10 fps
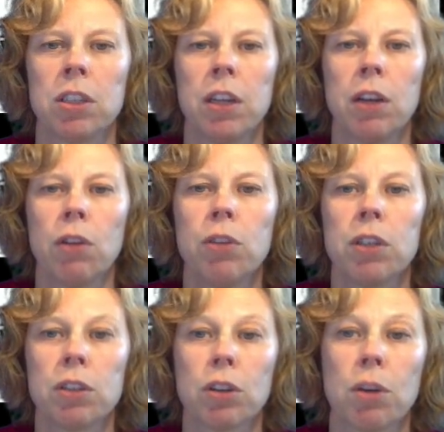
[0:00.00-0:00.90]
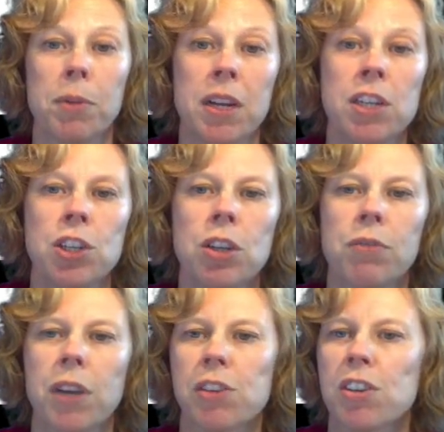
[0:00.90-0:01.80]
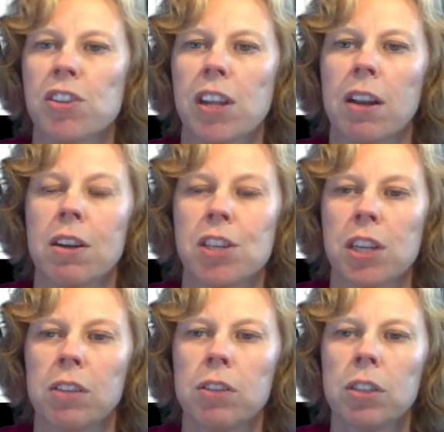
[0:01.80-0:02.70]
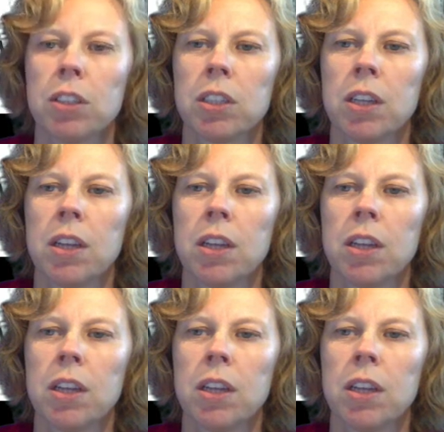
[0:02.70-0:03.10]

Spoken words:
including the combination of extracellular signals,